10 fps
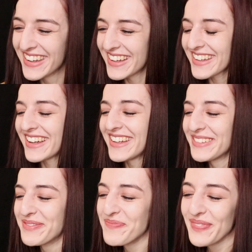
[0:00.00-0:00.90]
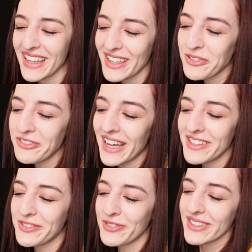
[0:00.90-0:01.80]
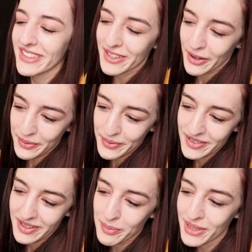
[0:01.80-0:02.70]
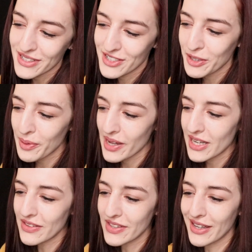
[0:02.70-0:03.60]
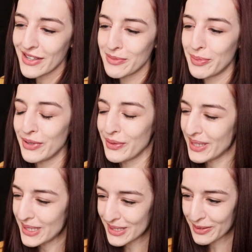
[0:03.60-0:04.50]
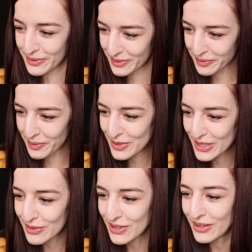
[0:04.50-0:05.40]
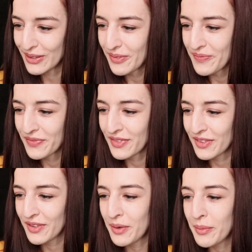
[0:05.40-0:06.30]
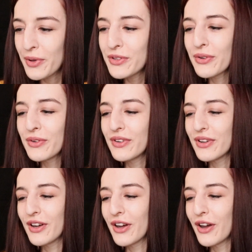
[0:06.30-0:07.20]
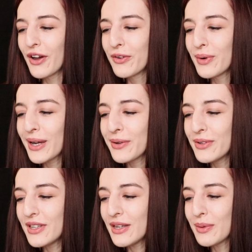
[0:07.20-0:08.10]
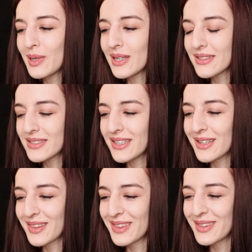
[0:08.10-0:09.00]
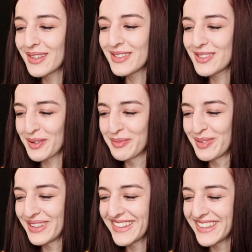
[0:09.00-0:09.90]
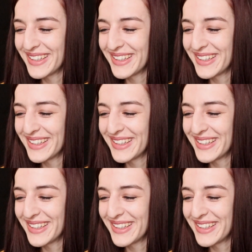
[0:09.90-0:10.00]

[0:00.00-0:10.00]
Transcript: Okay. Your flat is freezing cold, but it's too early in the year to put your heating on. What do you do? Put on a record equaling 6th jumper.